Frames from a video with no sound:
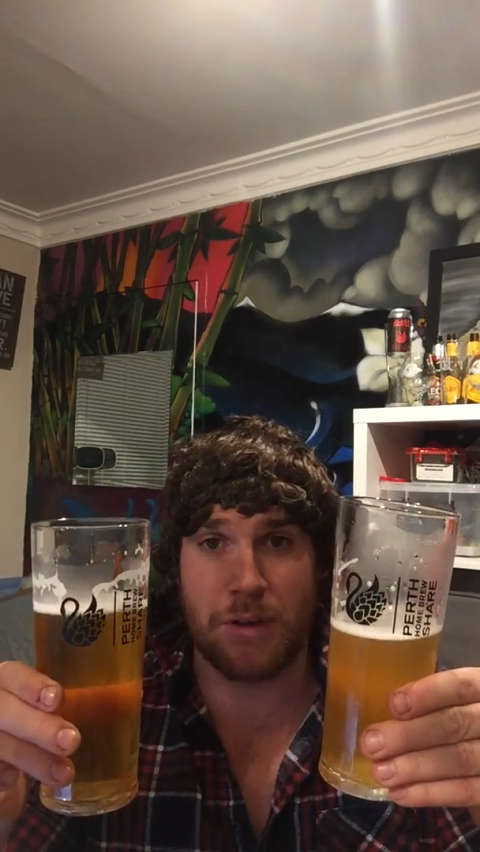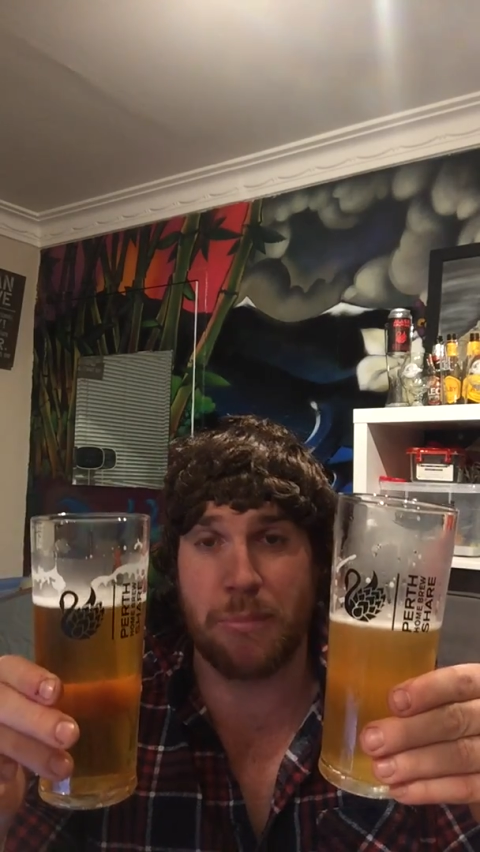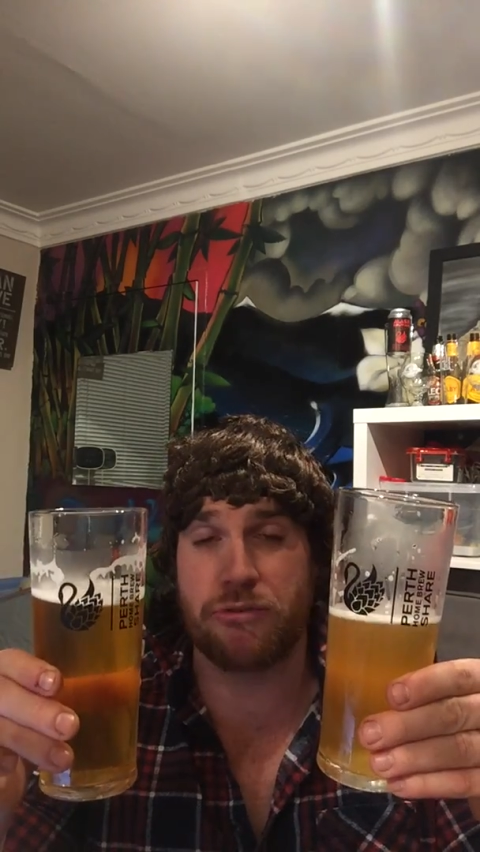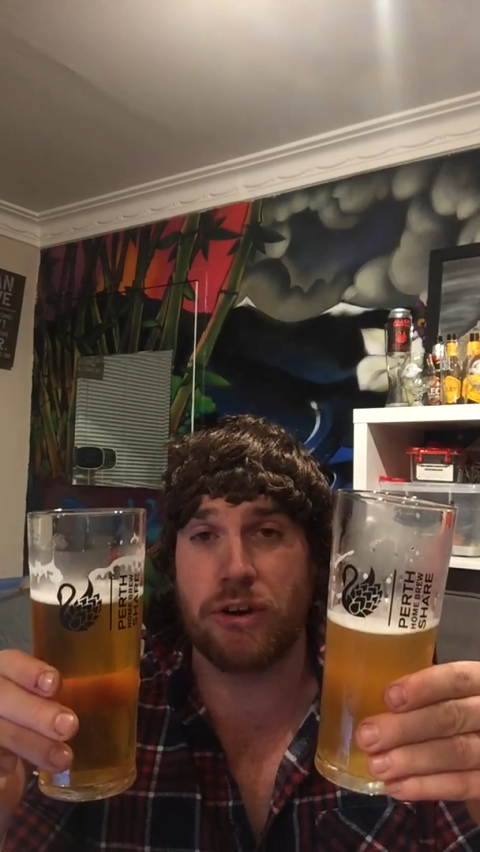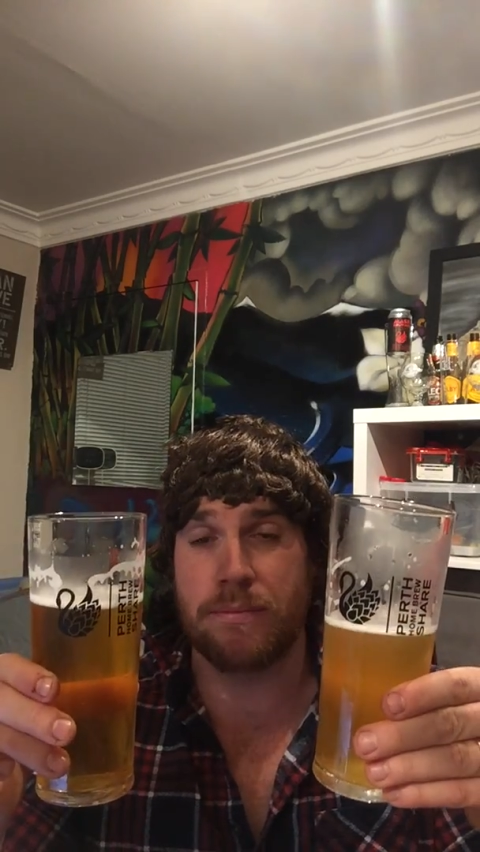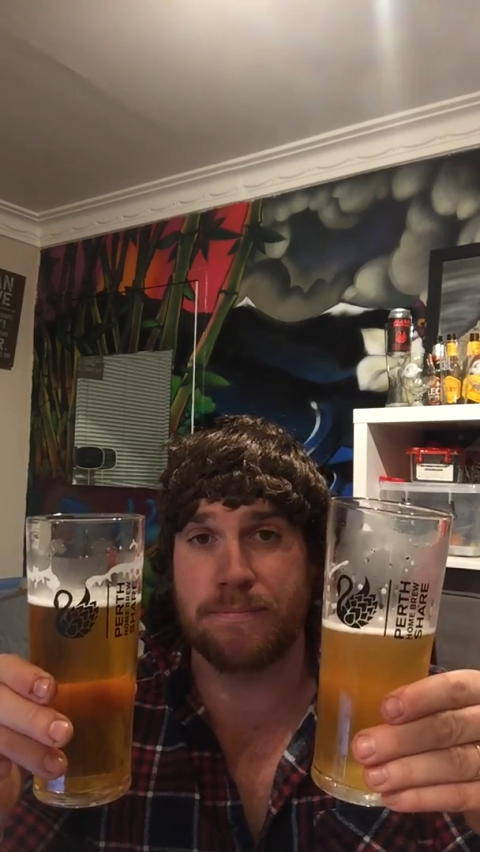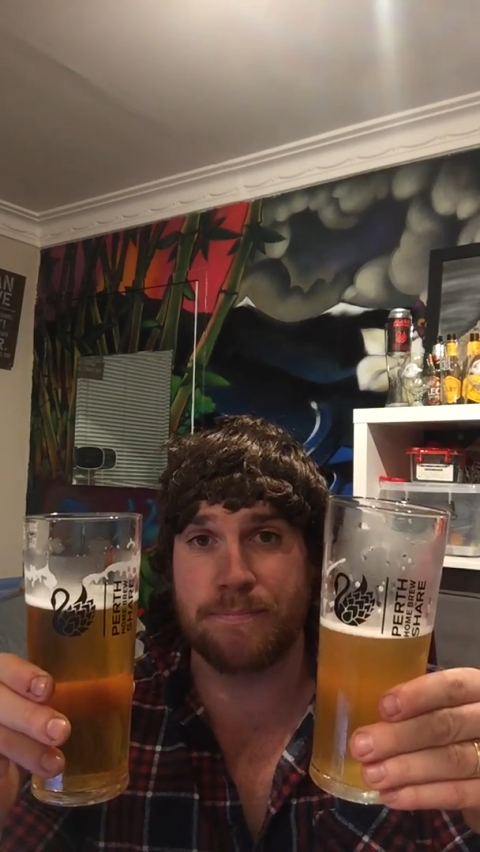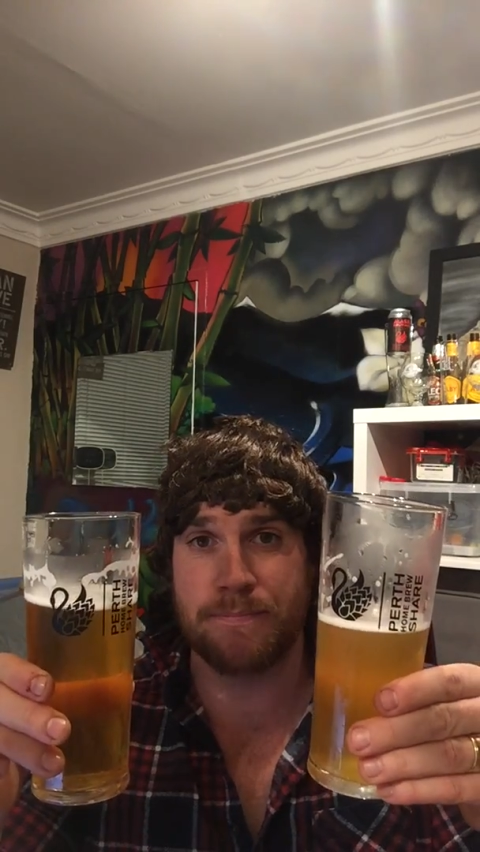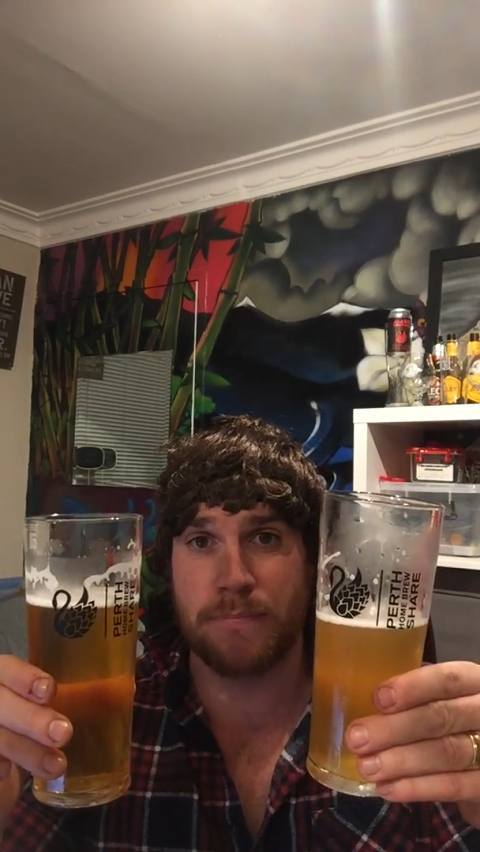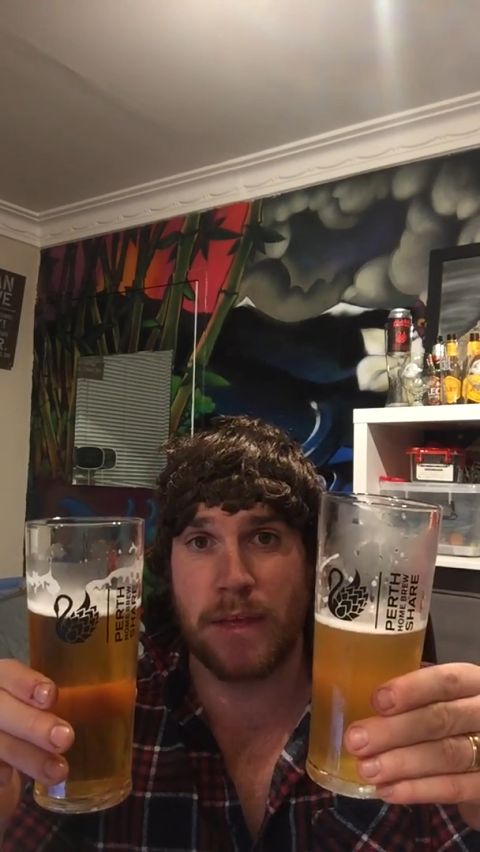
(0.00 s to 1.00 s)
temperature,
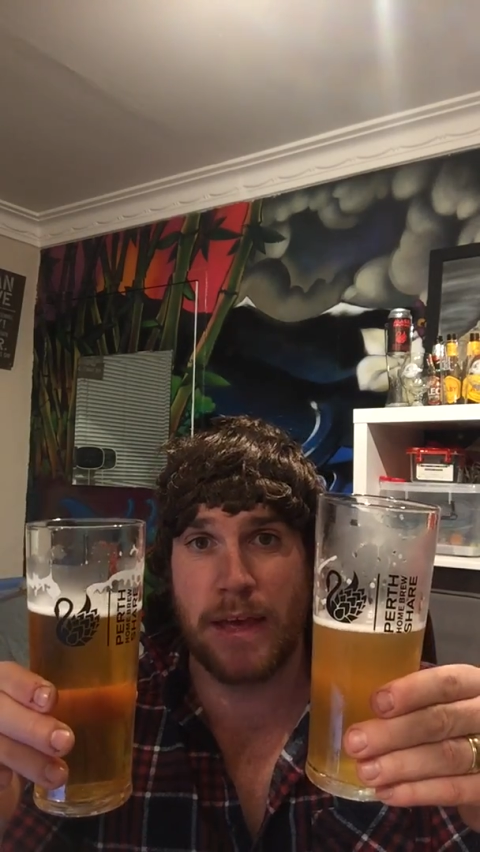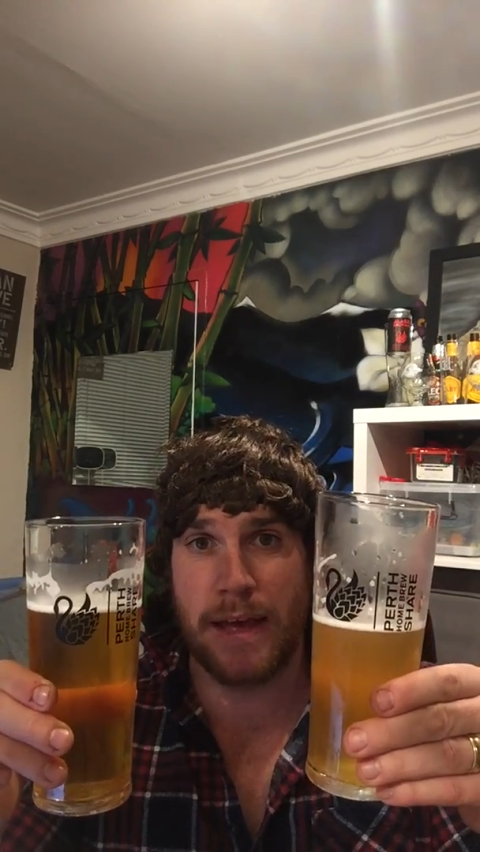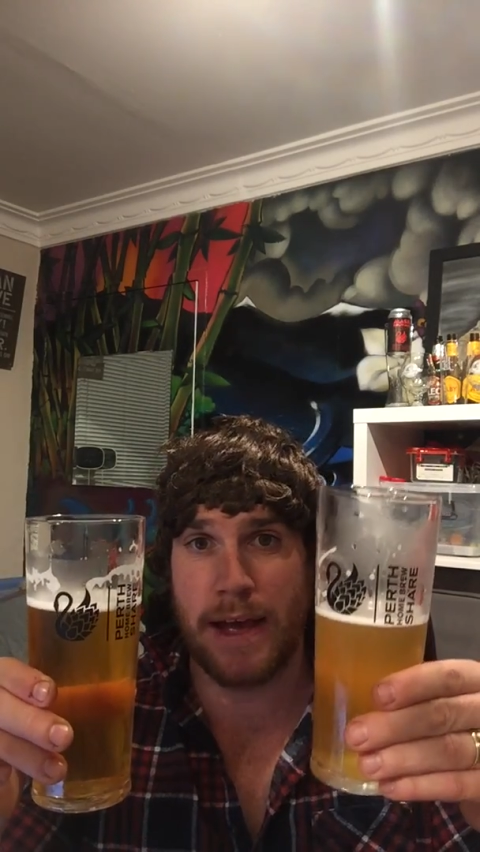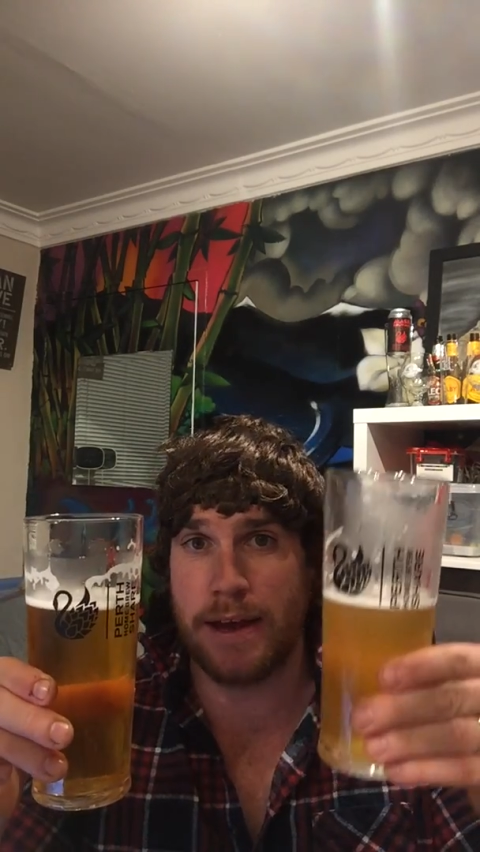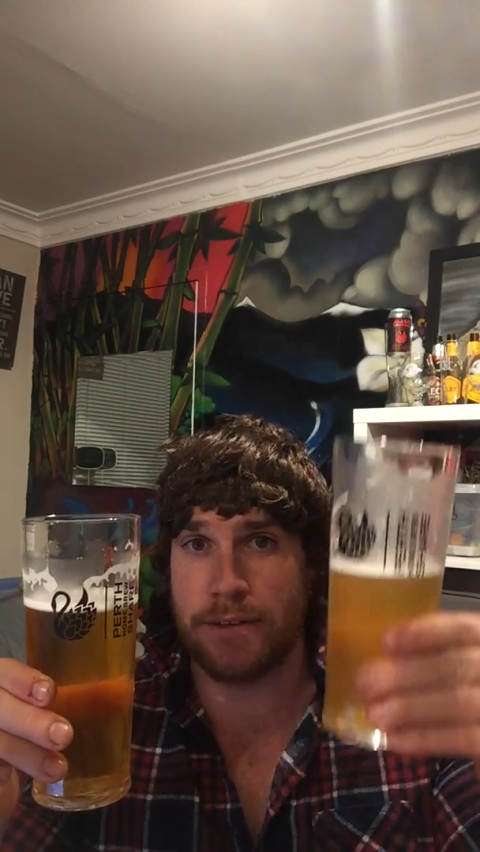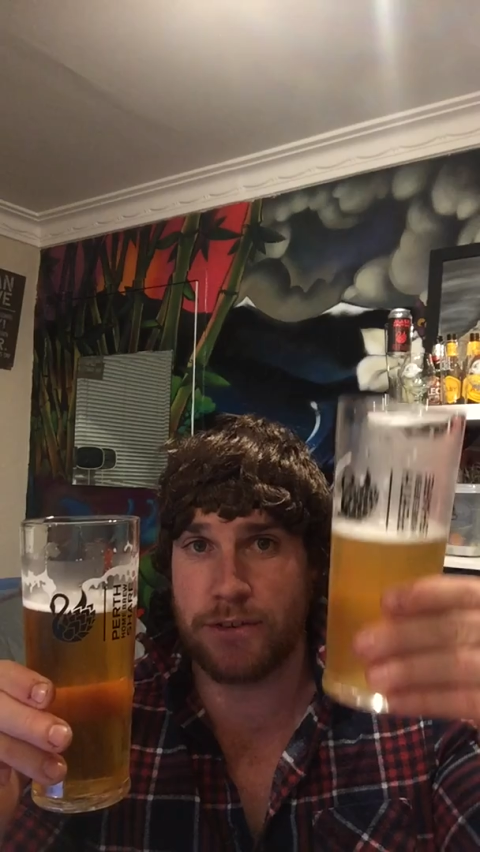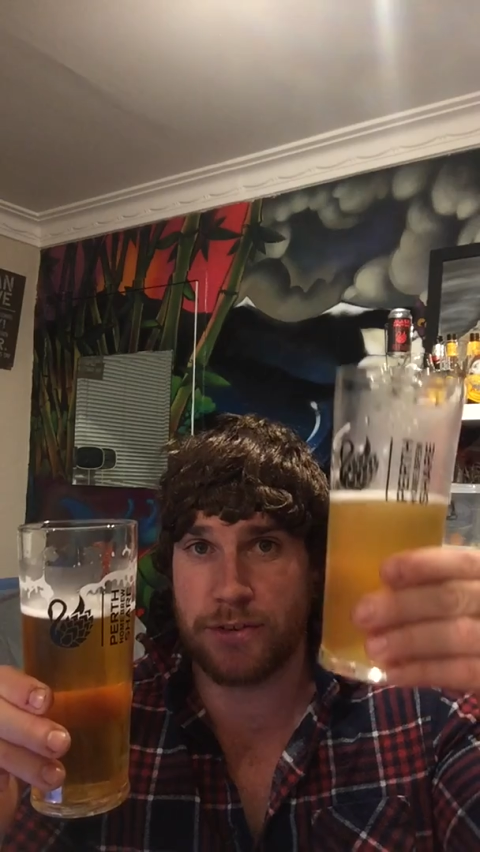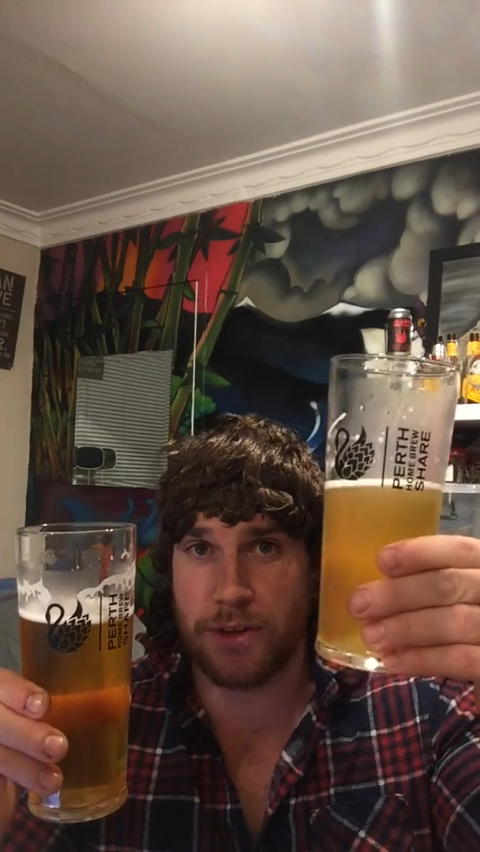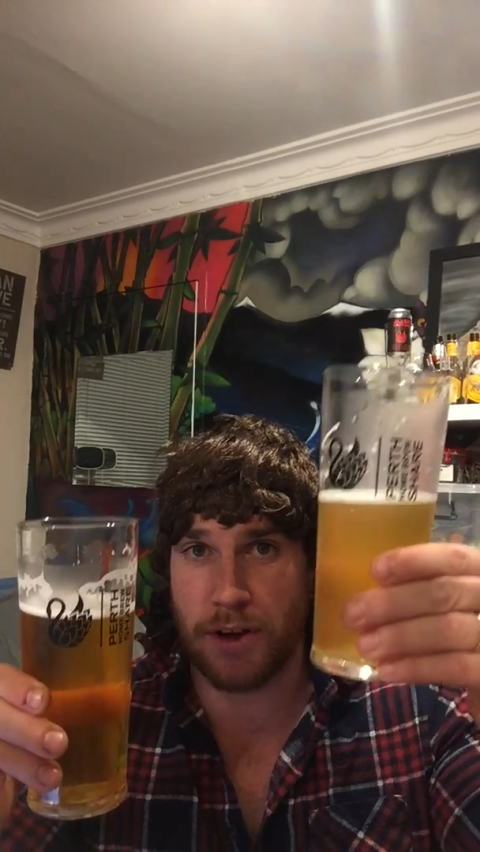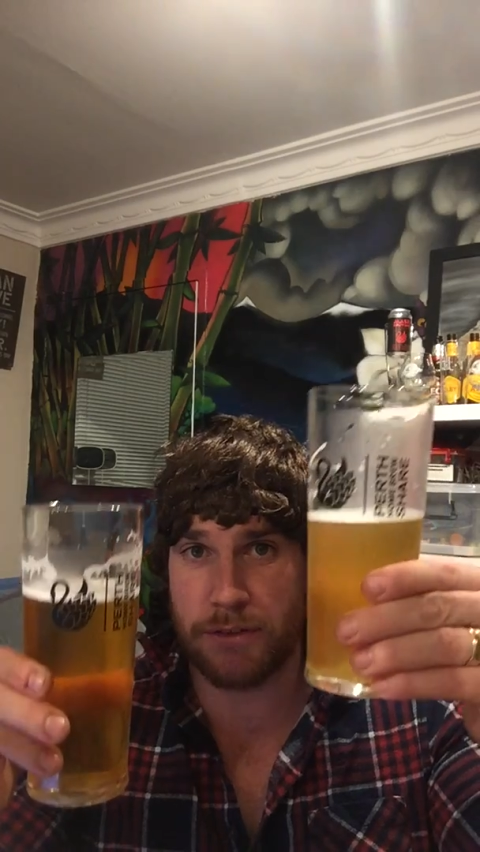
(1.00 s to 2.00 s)
and it's
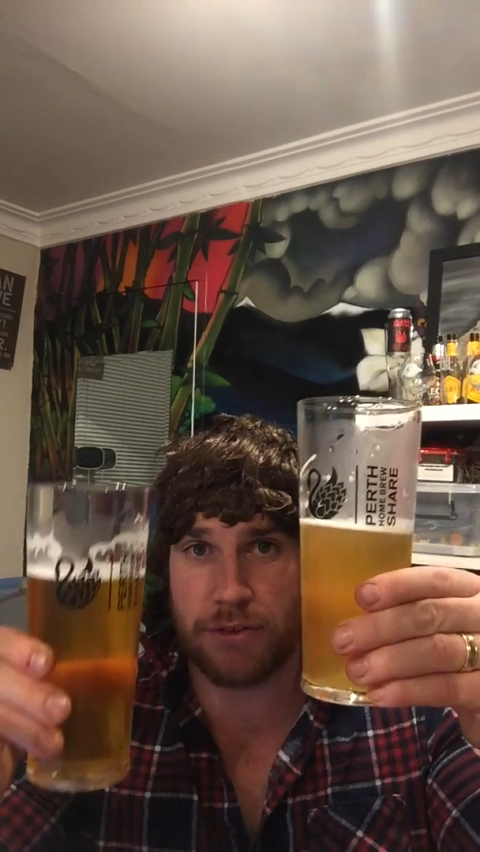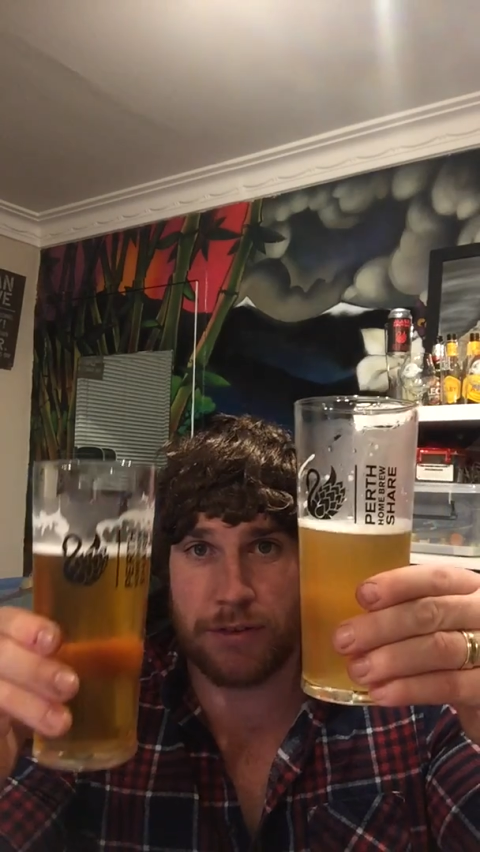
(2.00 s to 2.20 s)
just, you know,